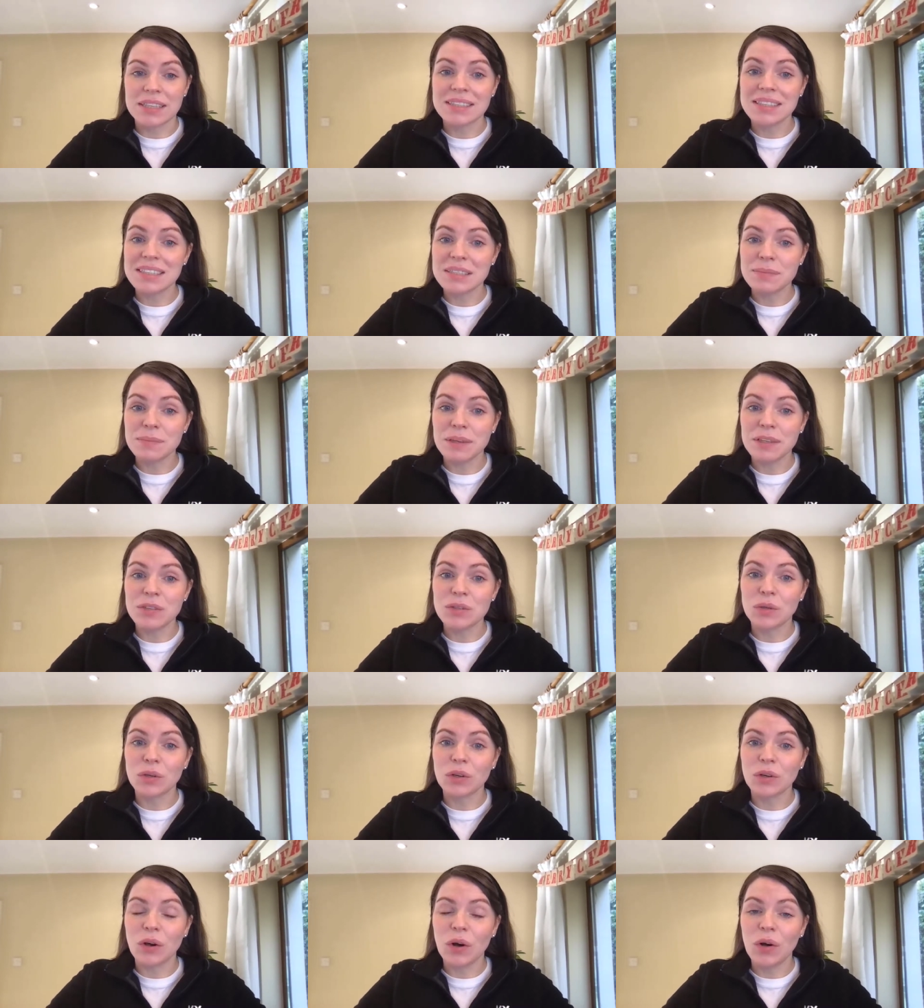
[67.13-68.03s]
as this means
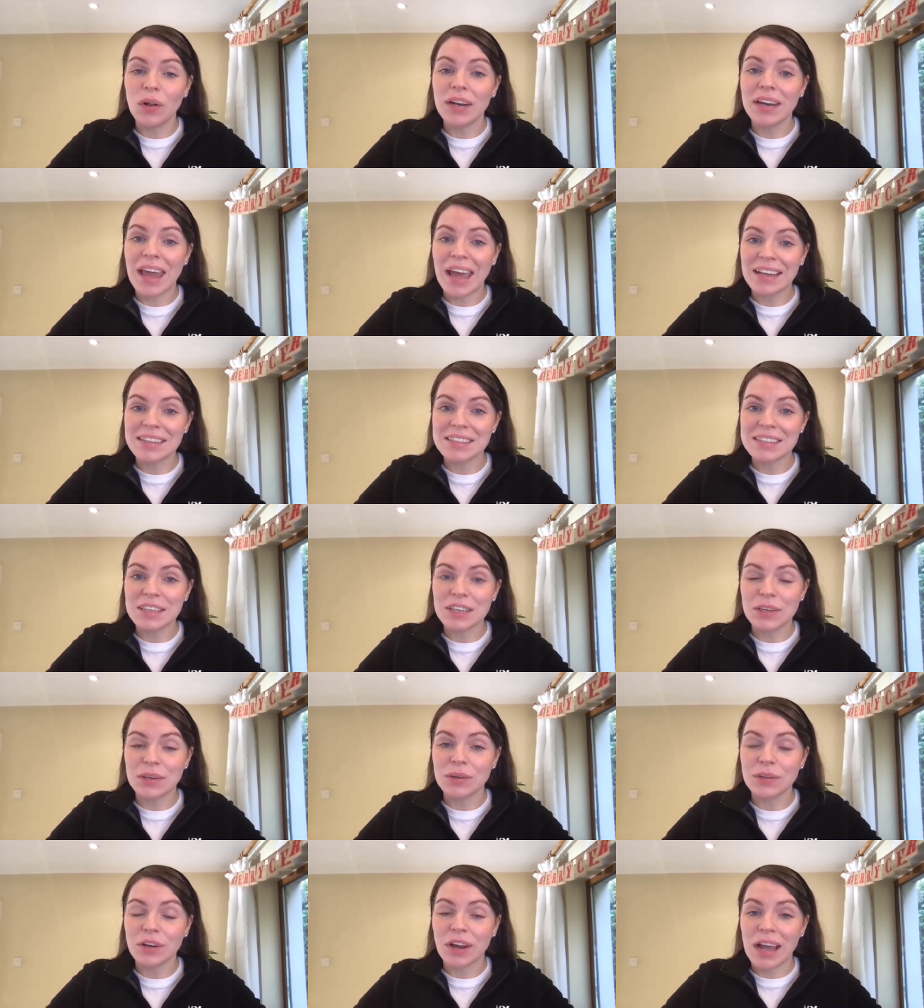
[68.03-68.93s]
you can call and
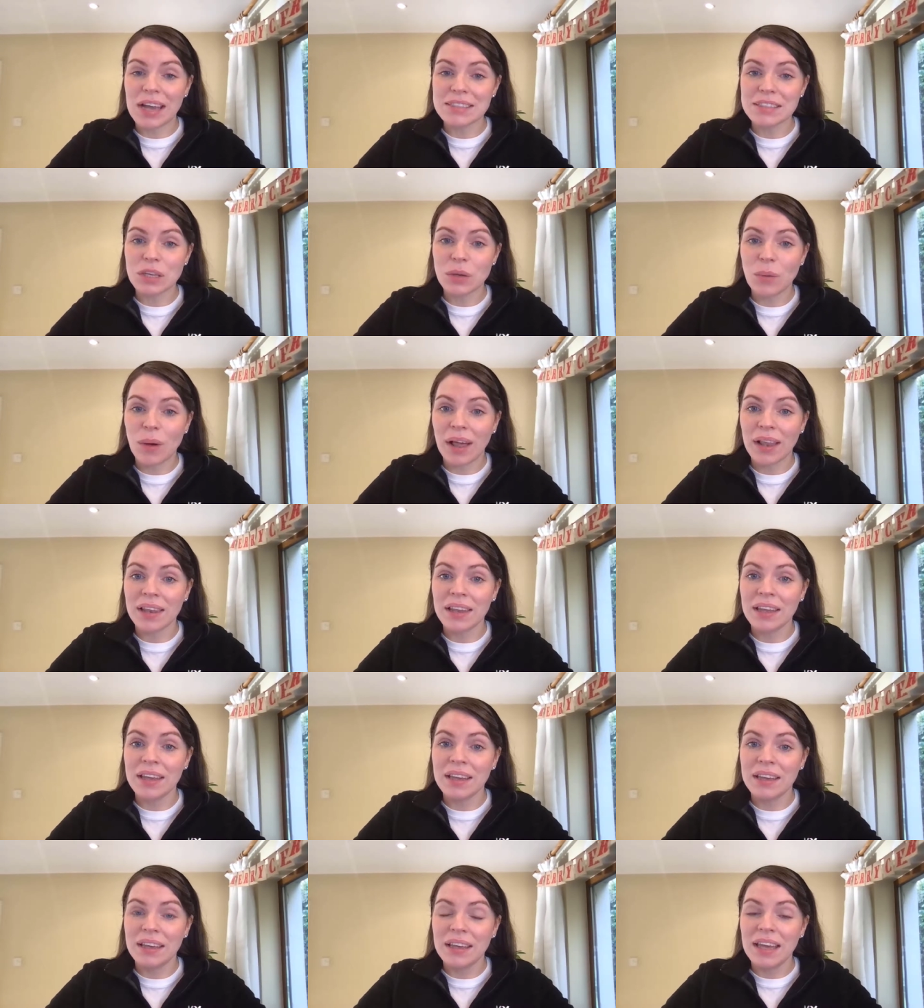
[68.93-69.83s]
execute your
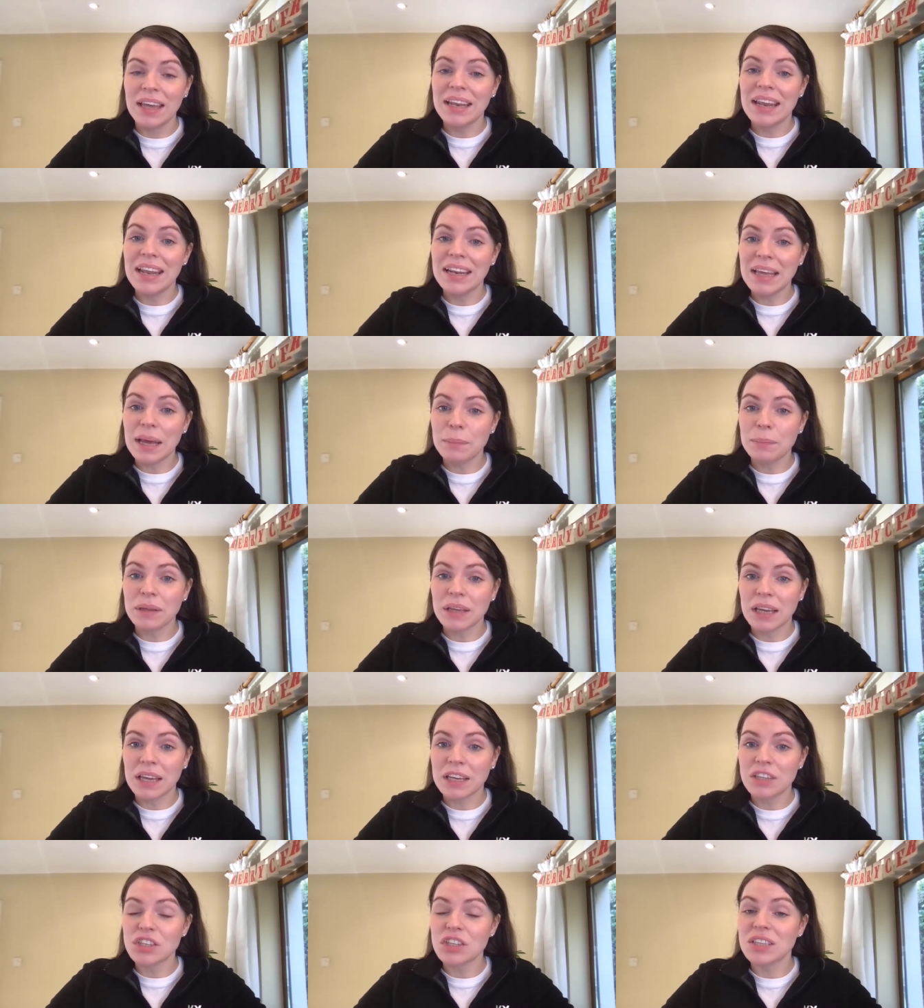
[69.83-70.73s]
SQL in any
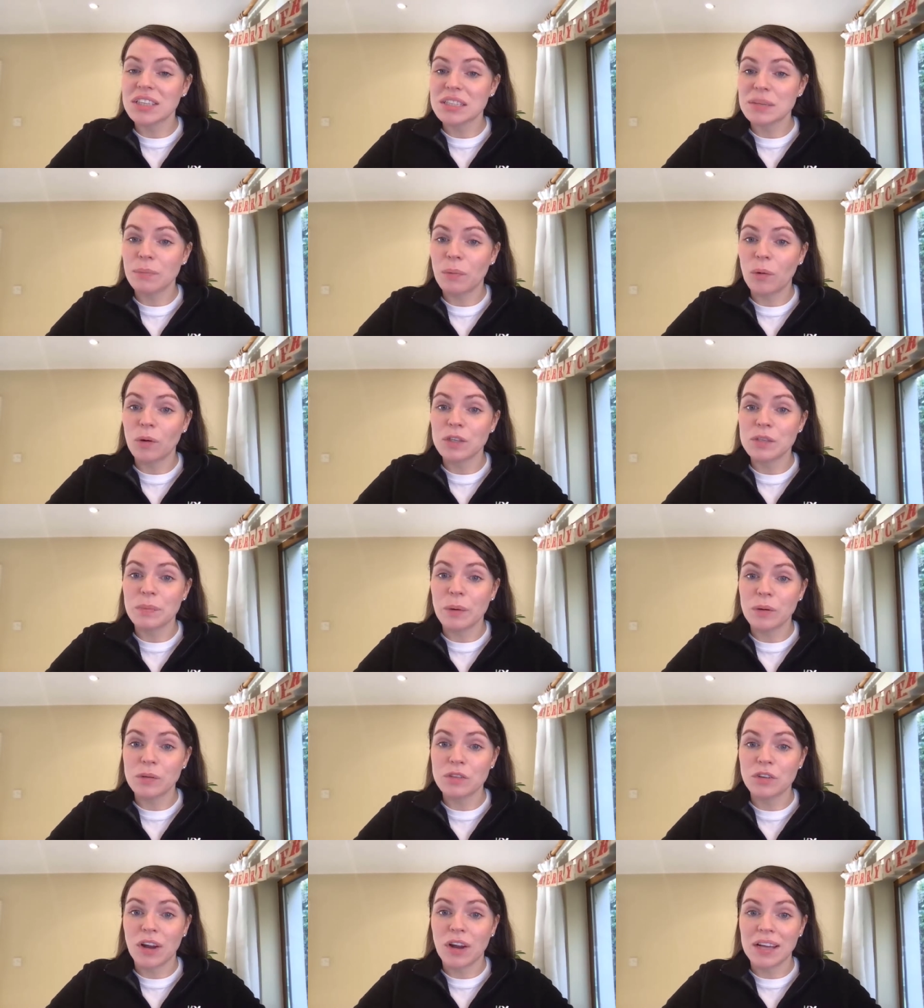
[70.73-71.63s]
application that supports
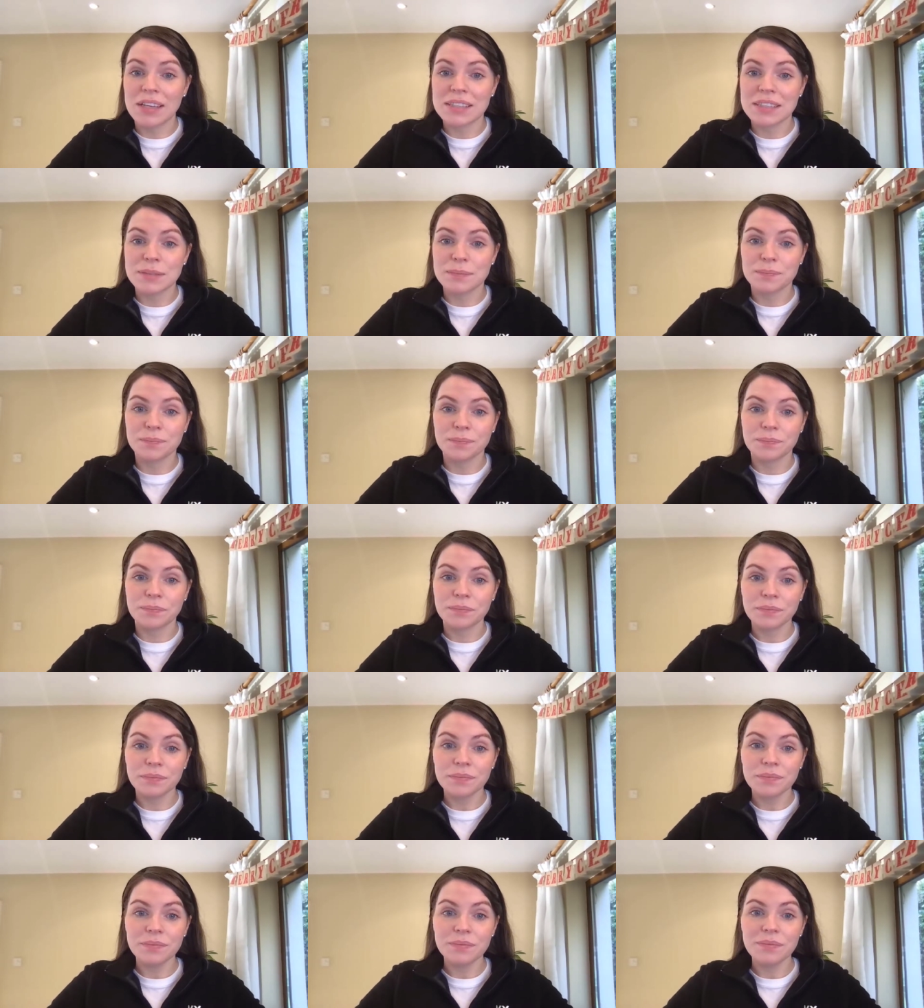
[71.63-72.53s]
Postgres.
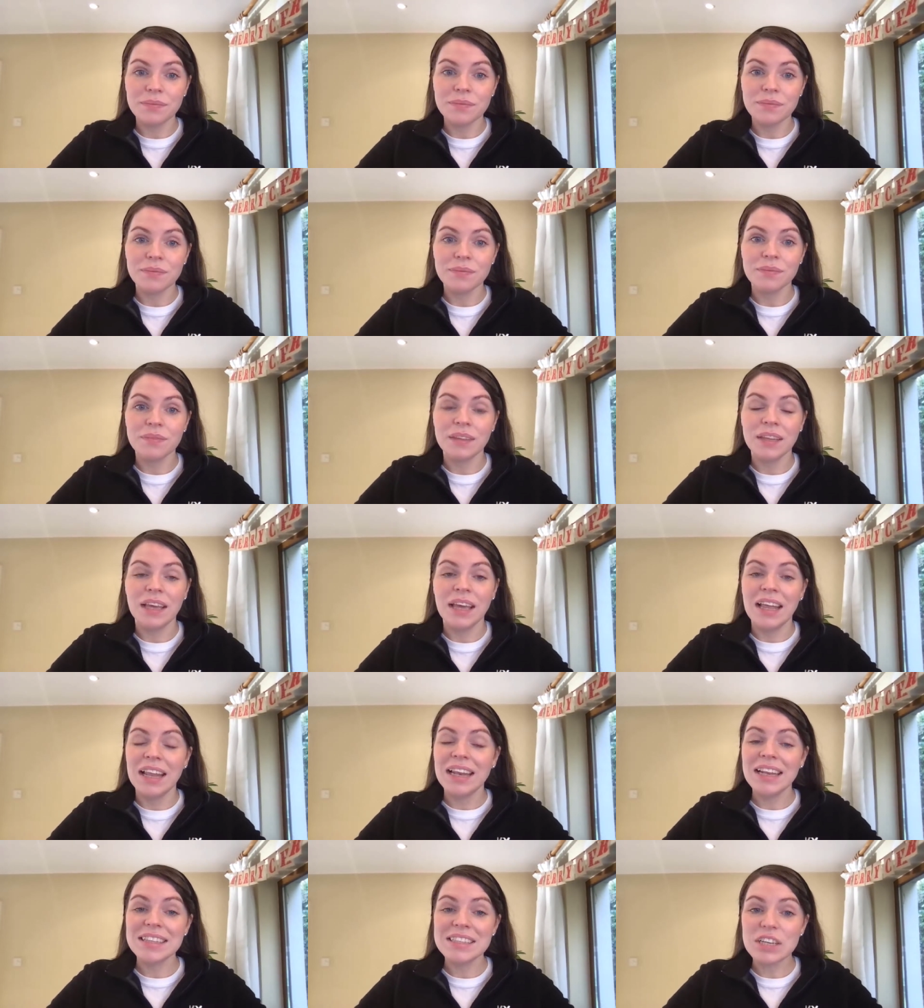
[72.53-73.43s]

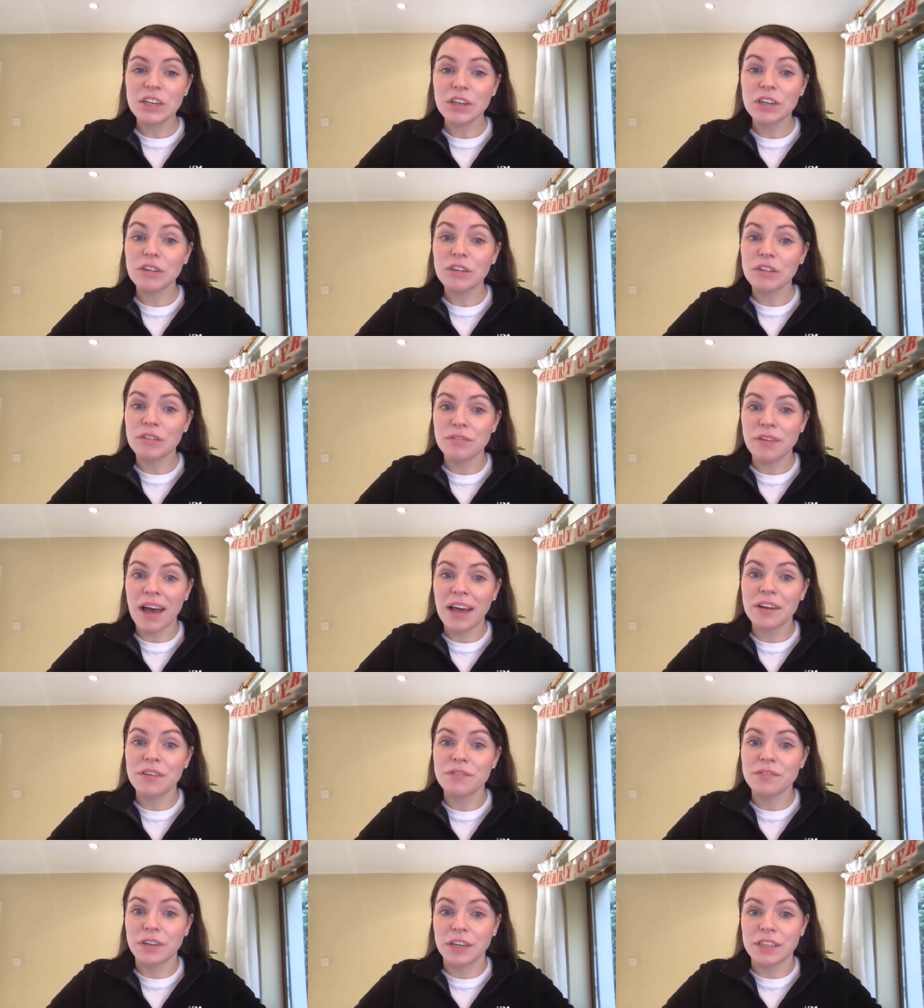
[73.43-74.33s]
Let's look at
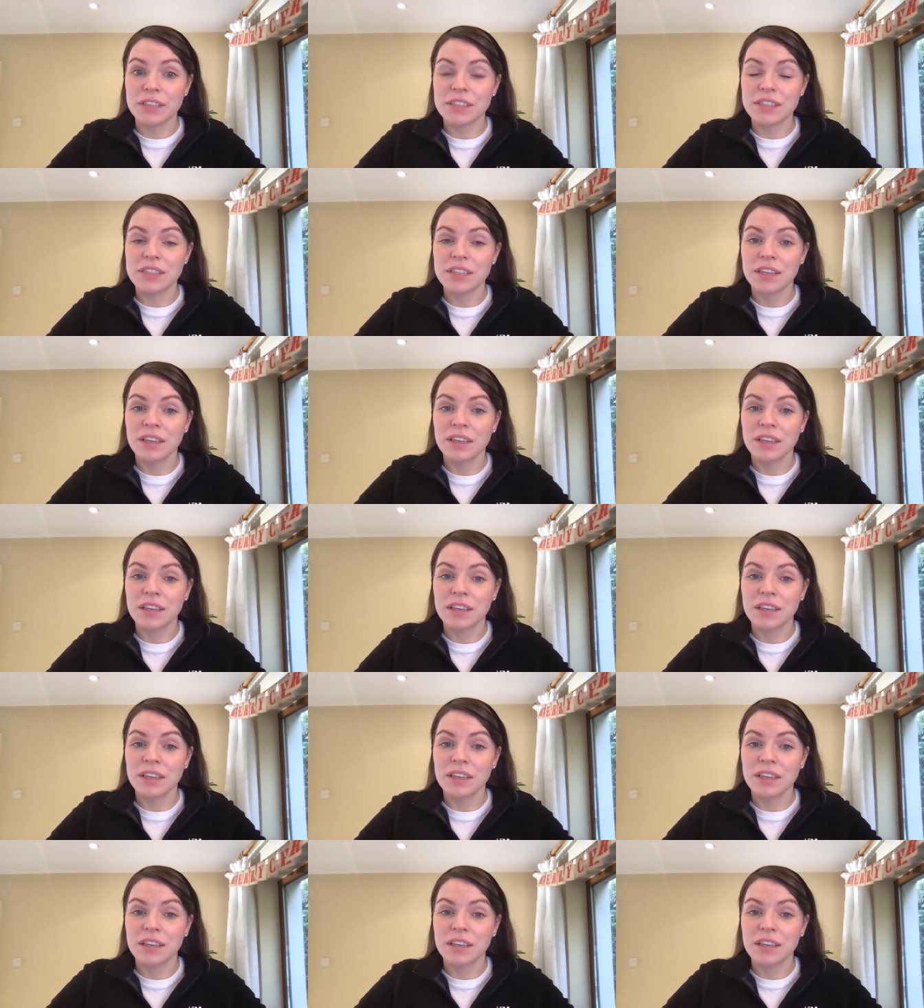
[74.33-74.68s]
Grafana first.